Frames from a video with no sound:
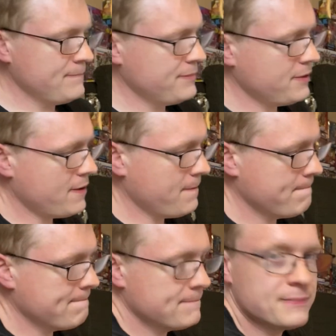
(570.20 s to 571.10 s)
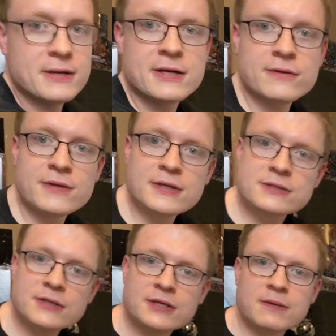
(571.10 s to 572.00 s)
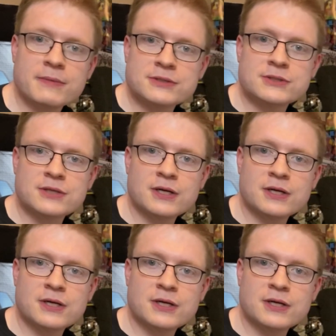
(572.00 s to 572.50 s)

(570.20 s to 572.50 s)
Yeah, I don't think he's going to get much